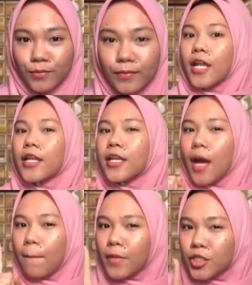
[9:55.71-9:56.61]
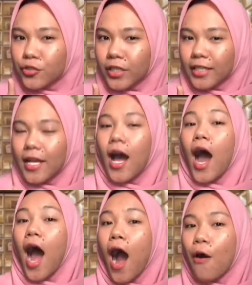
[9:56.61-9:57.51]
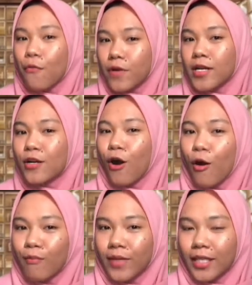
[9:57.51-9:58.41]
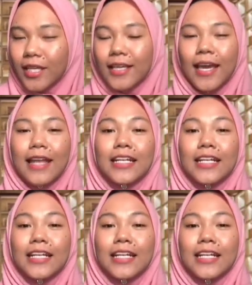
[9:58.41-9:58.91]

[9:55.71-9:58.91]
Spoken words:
Number 3, our comic can